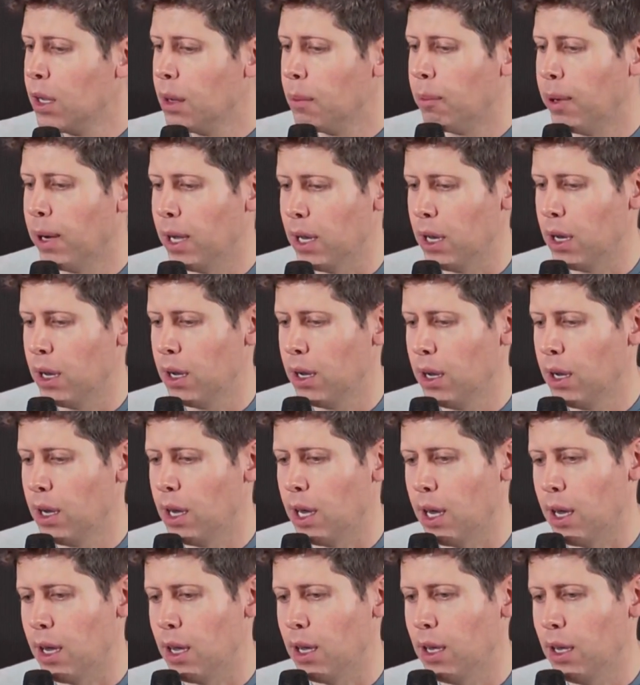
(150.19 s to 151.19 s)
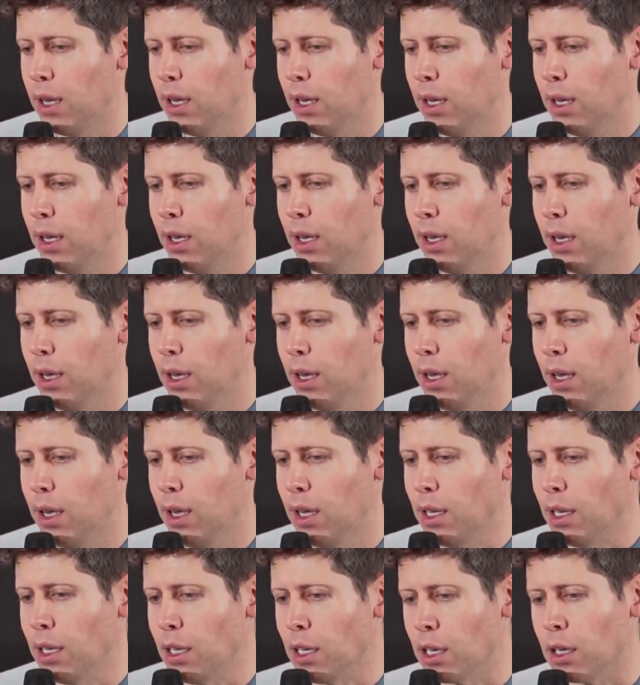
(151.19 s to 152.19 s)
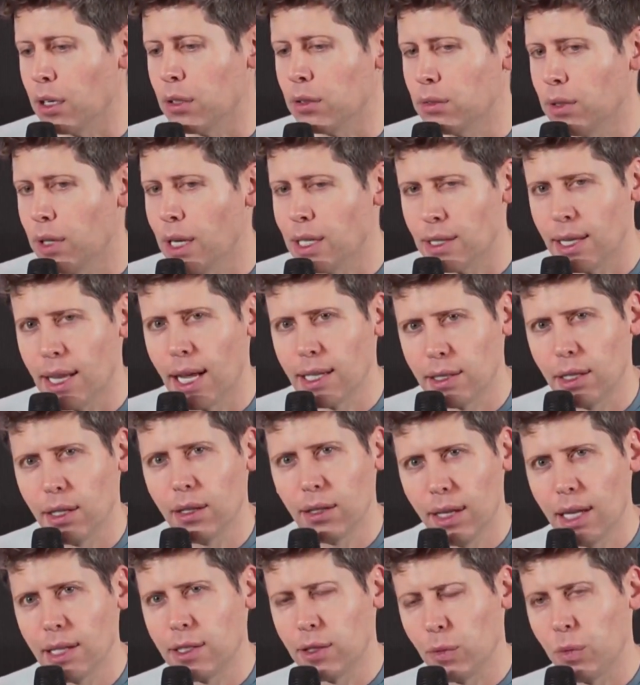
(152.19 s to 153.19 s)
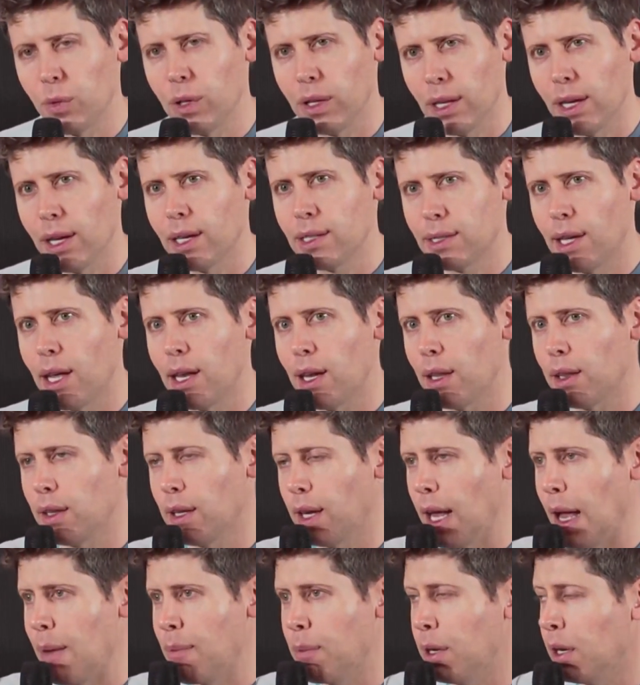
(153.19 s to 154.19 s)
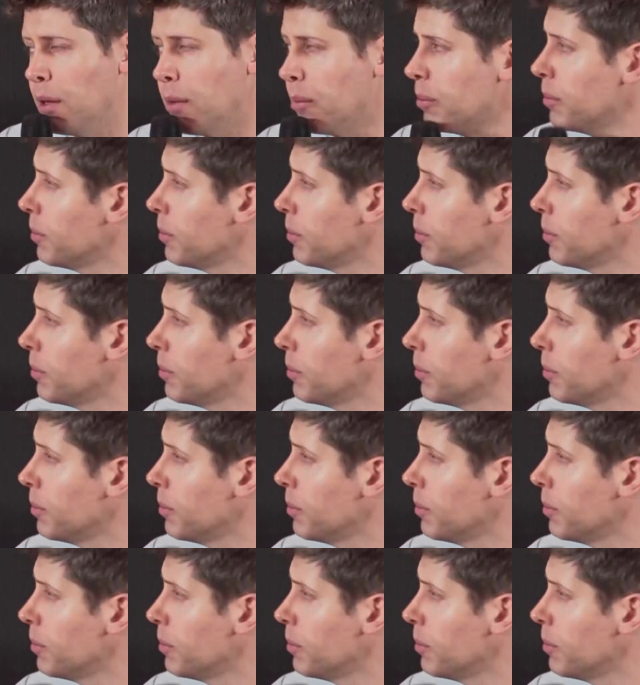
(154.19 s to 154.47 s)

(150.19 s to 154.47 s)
But, uh, you know, it, that's, a, that's a really exciting thing happening.